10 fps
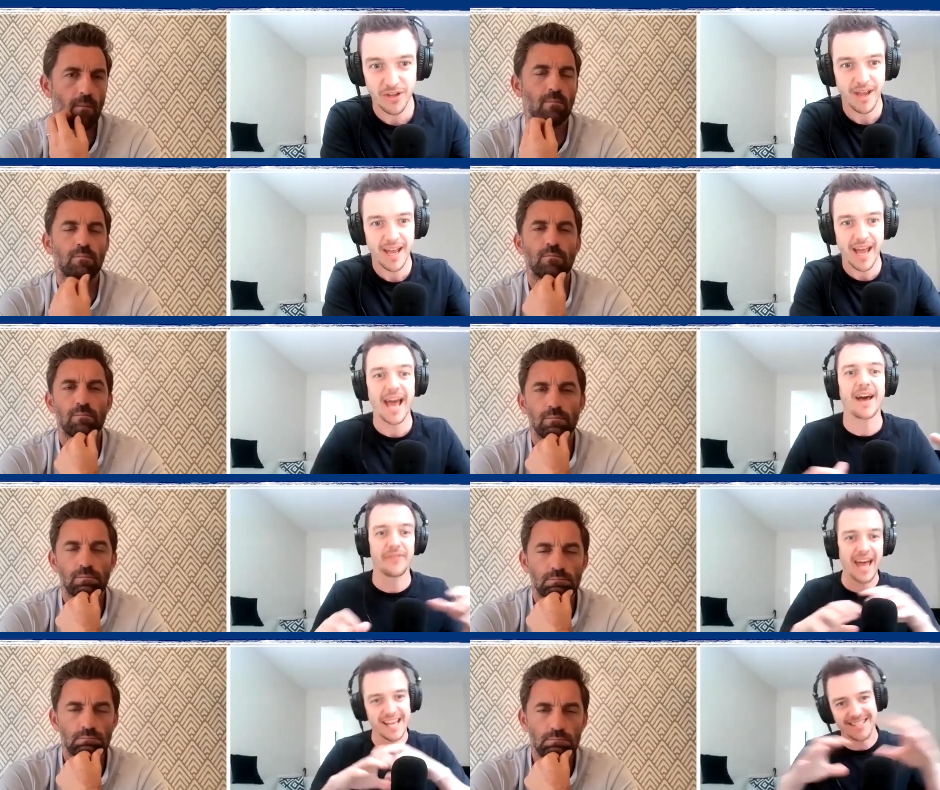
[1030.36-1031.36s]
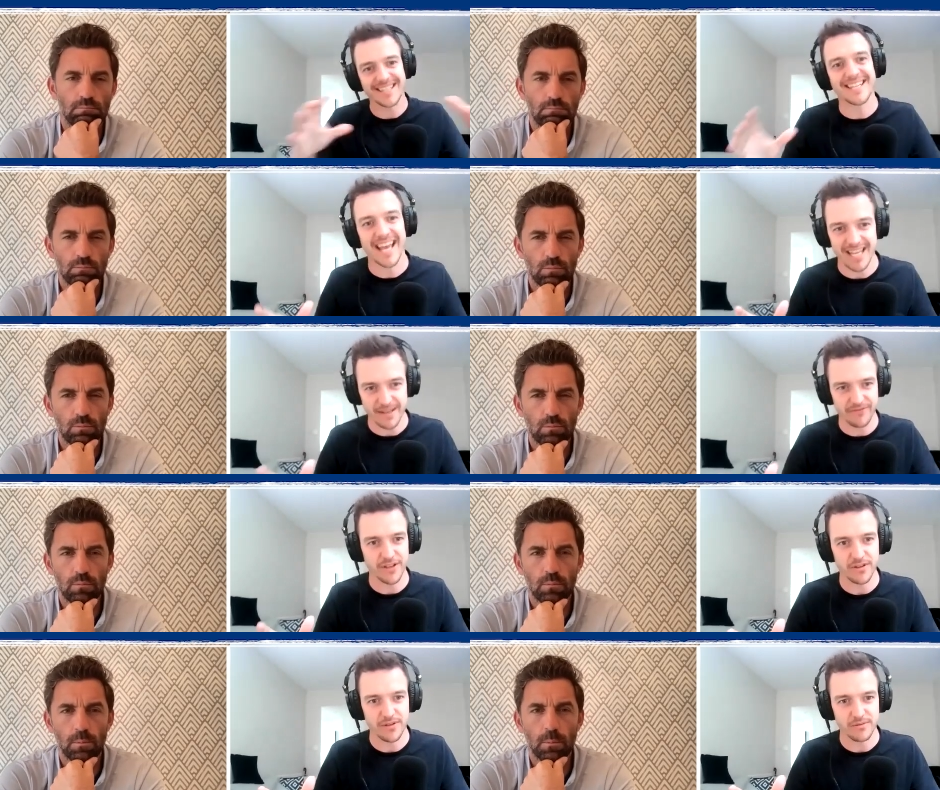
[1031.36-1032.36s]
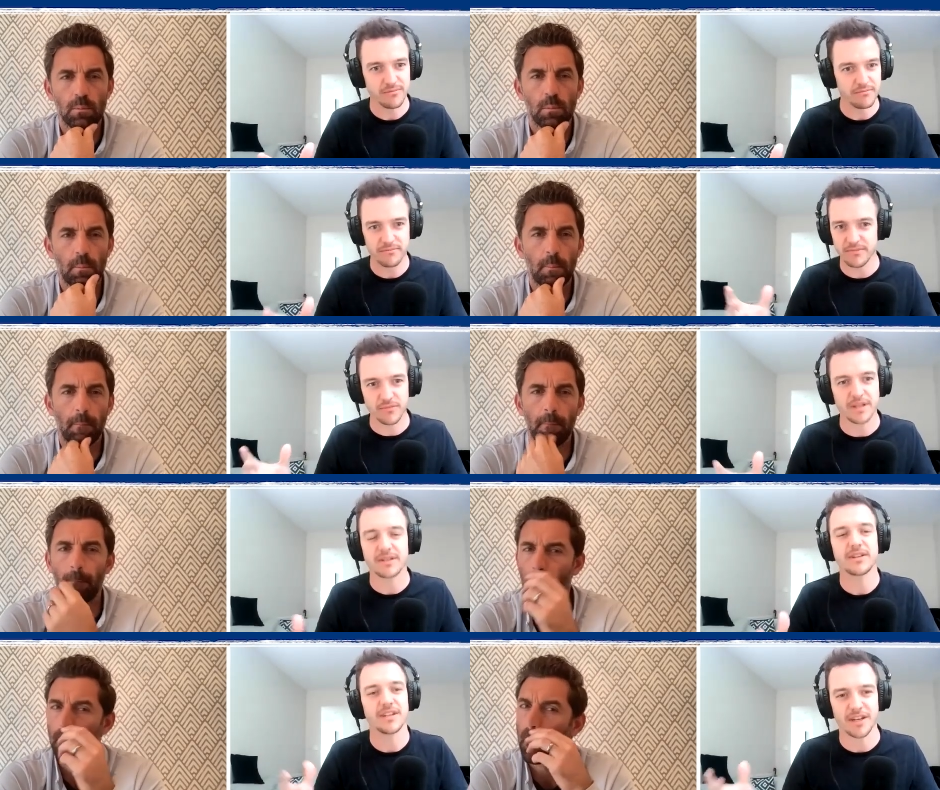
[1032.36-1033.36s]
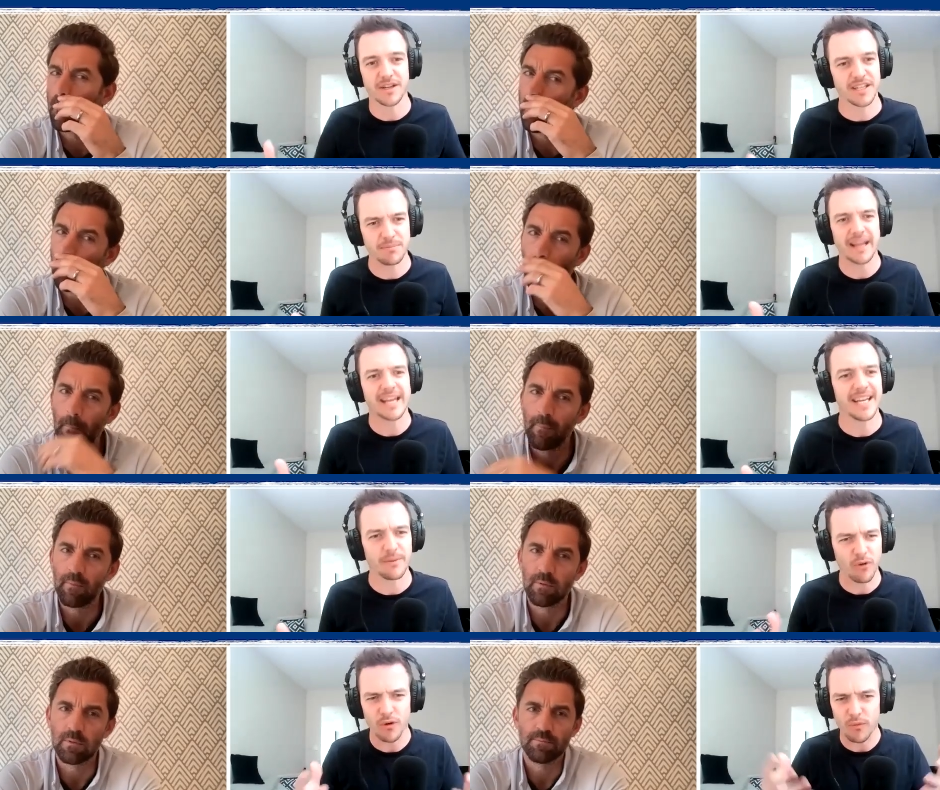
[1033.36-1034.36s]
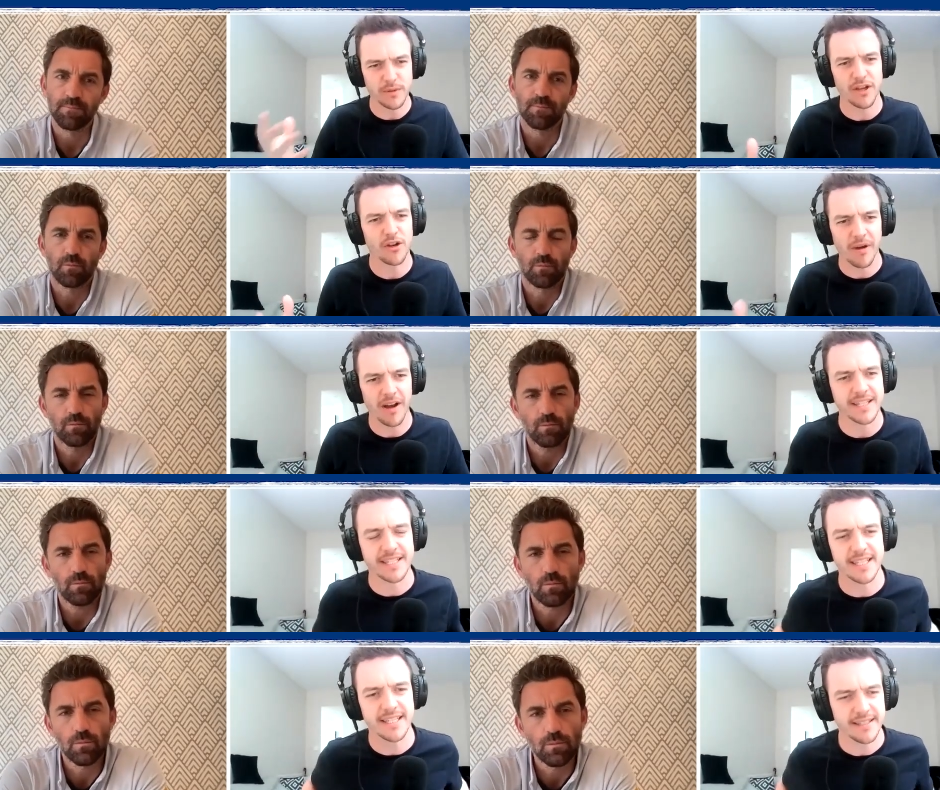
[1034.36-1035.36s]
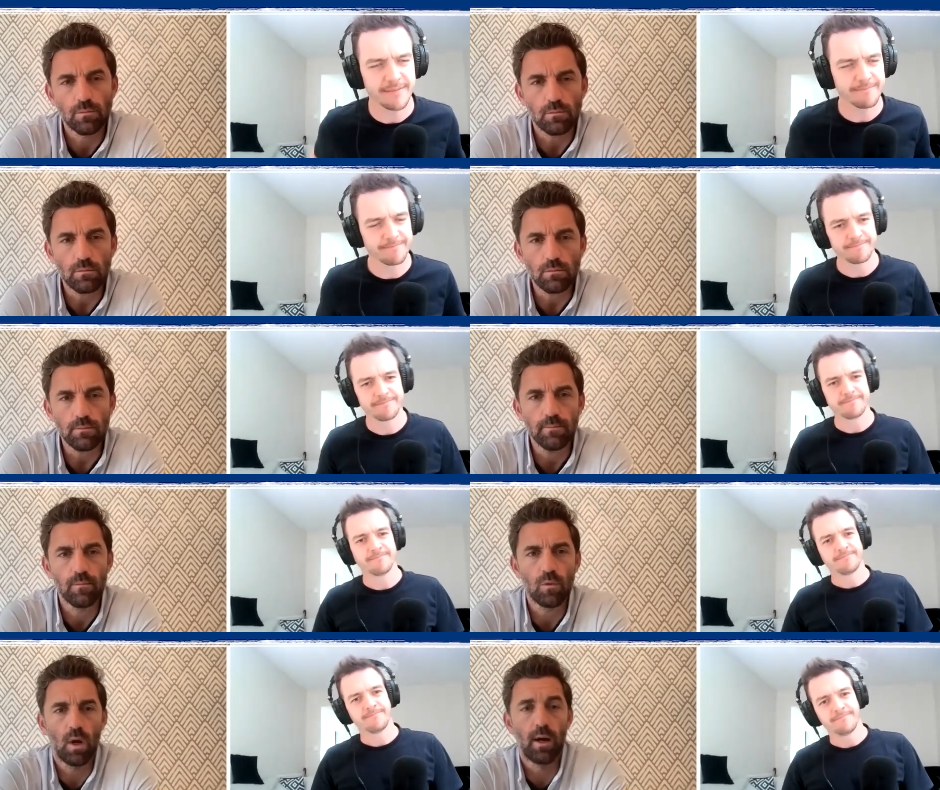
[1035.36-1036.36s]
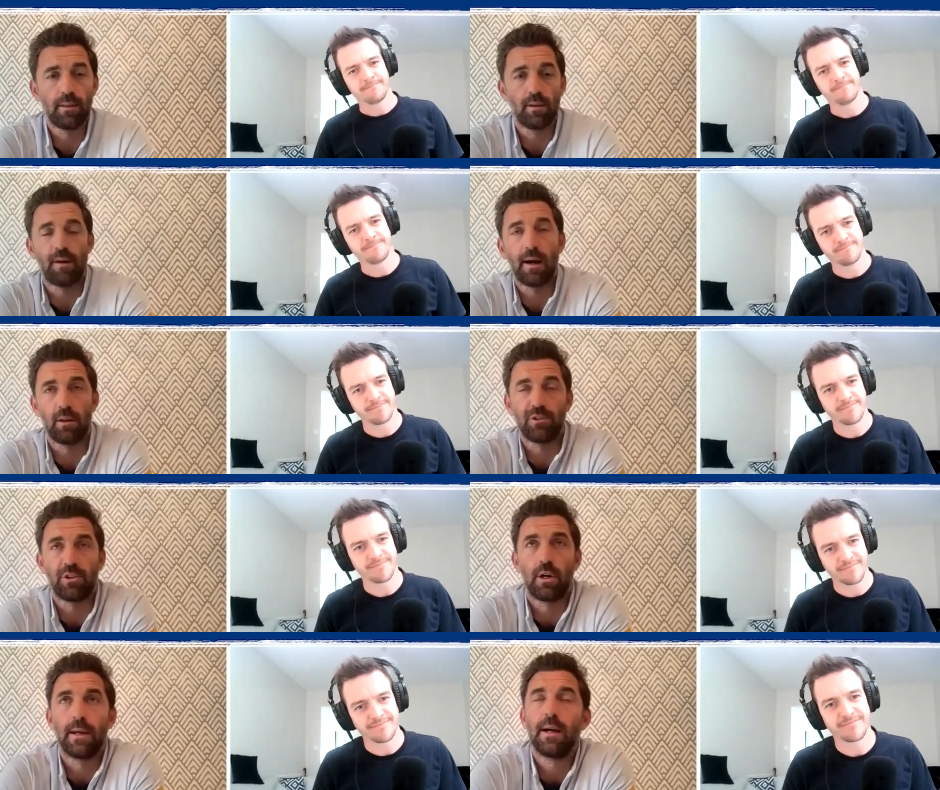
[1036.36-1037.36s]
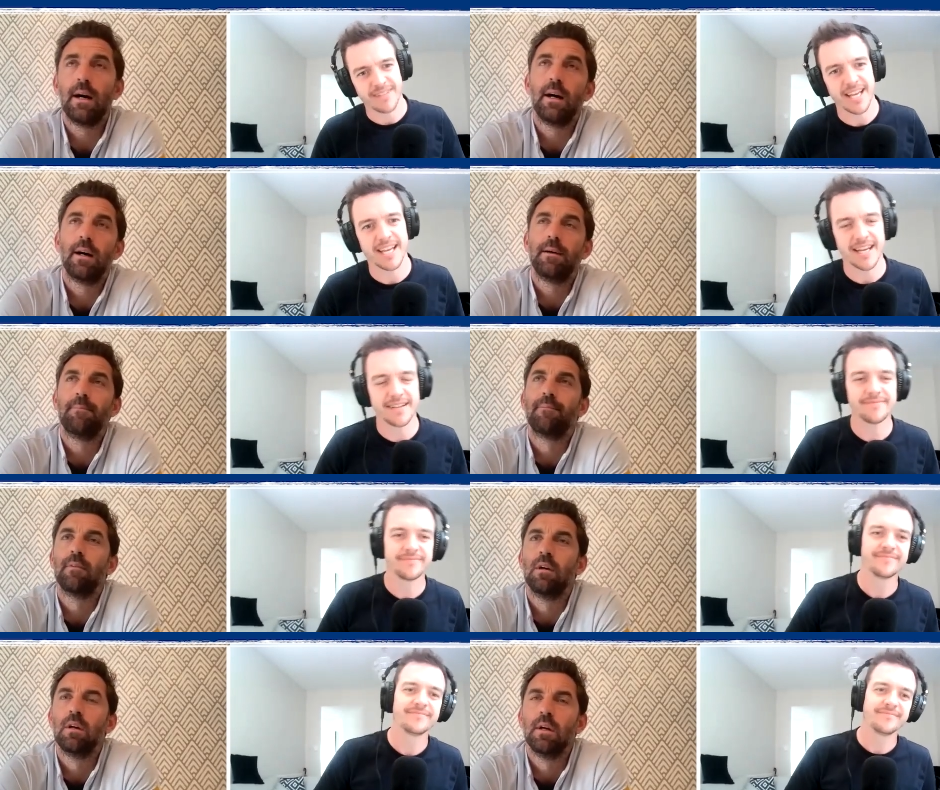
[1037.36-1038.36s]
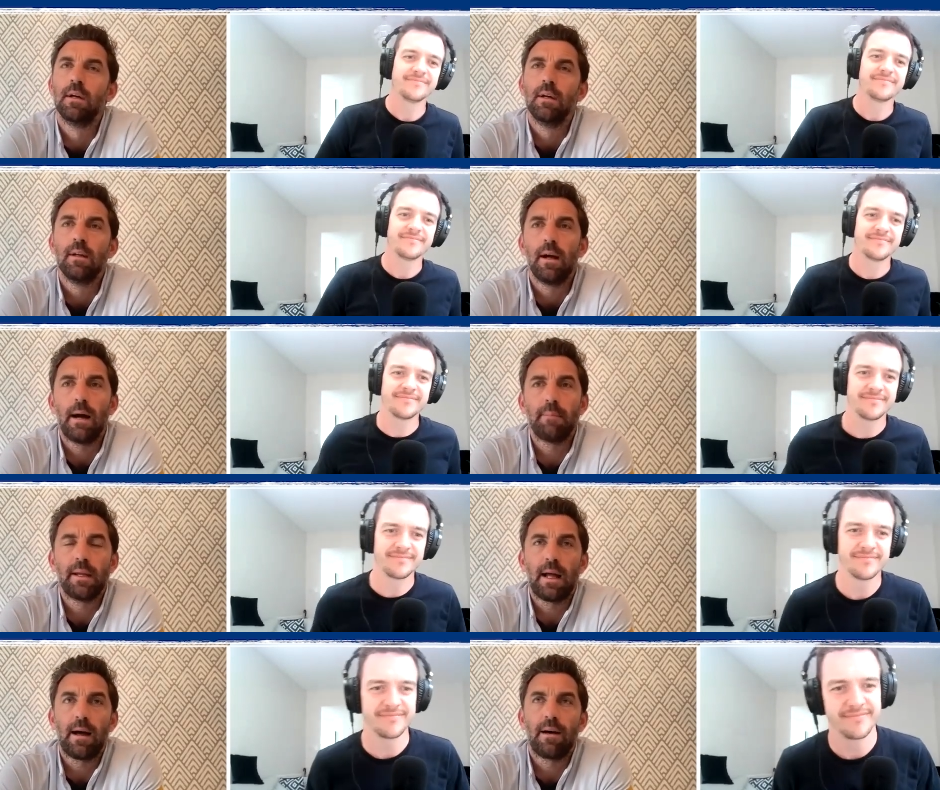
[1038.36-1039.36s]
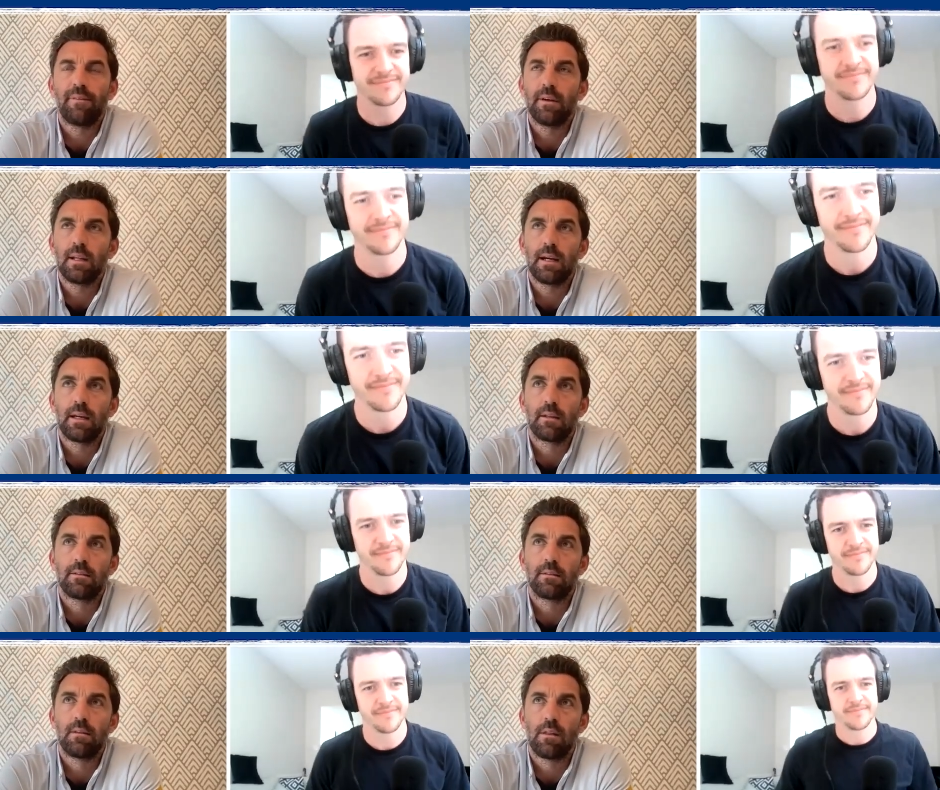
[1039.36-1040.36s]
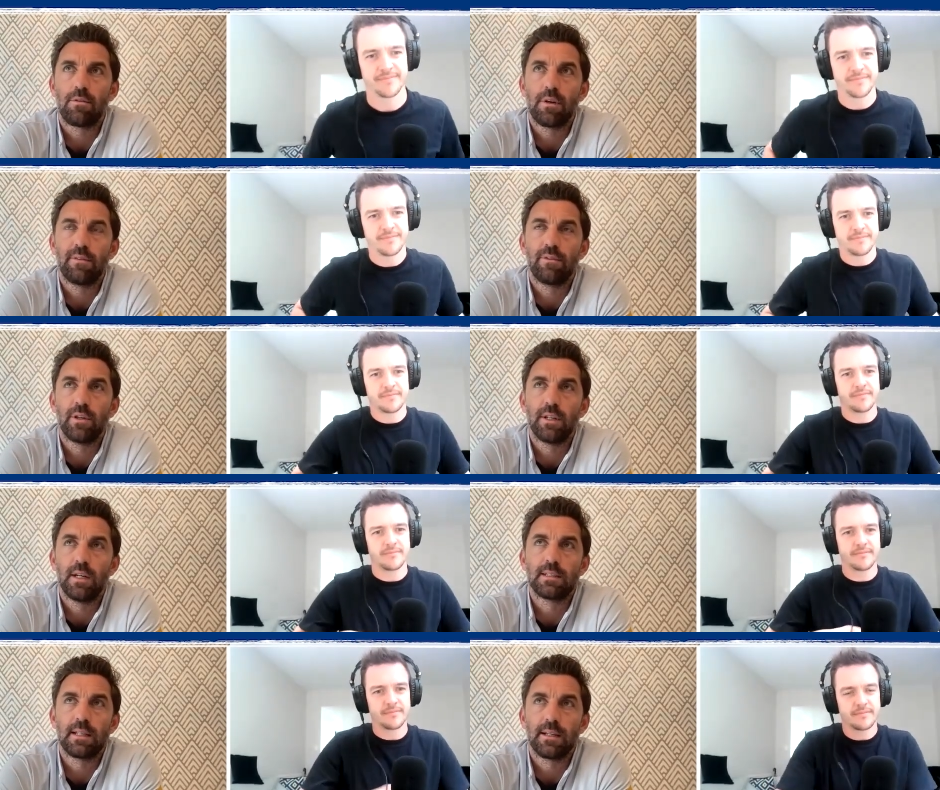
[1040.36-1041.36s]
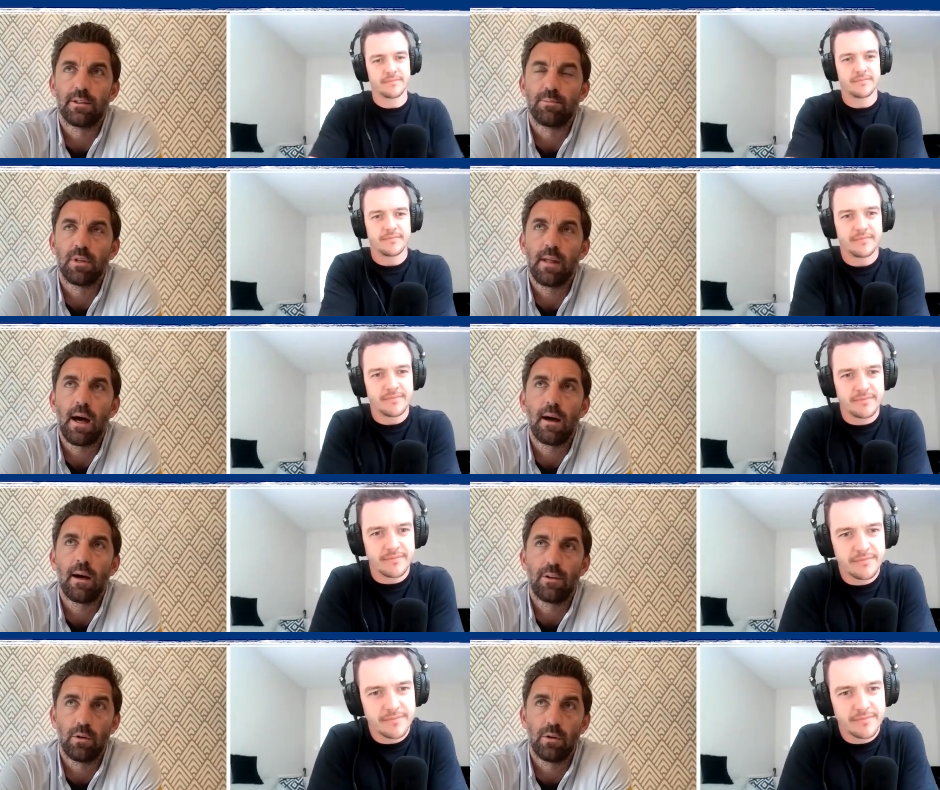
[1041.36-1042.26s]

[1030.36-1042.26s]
Speaker 1: so uh, that as a day for you, could you, could you explain it and what, what was going on behind the scenes?
Speaker 2: Uh, the final, sorry. Uh, yeah, yeah. I mean, I feel like the three four years leading up to that. I